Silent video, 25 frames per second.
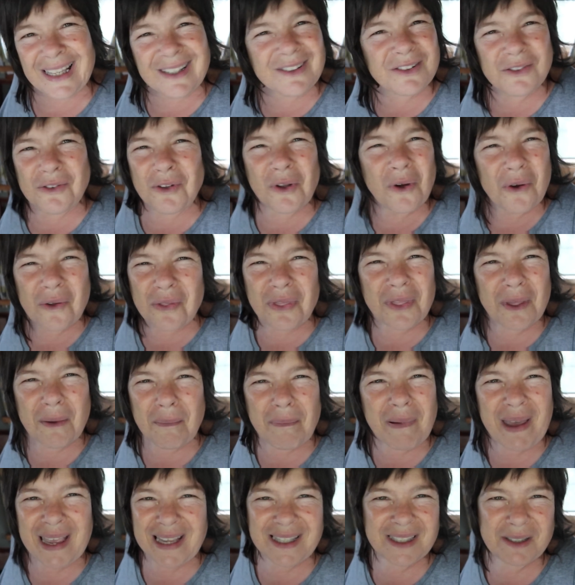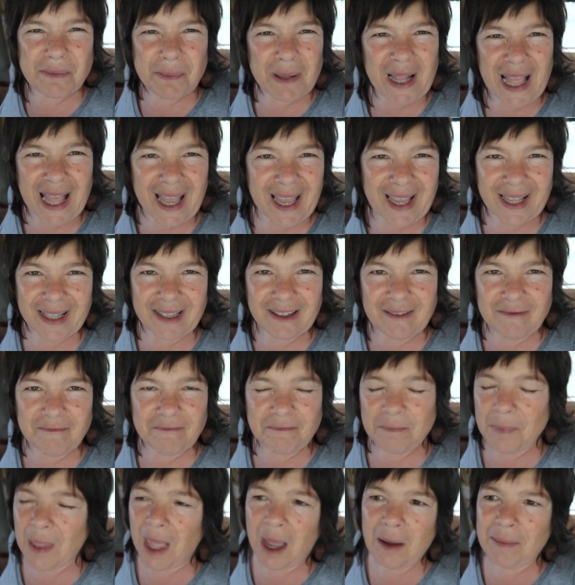is not the best plan.
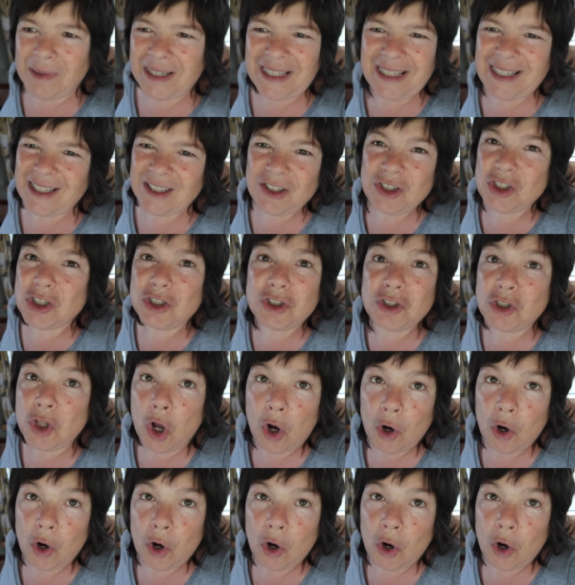I mean, it's just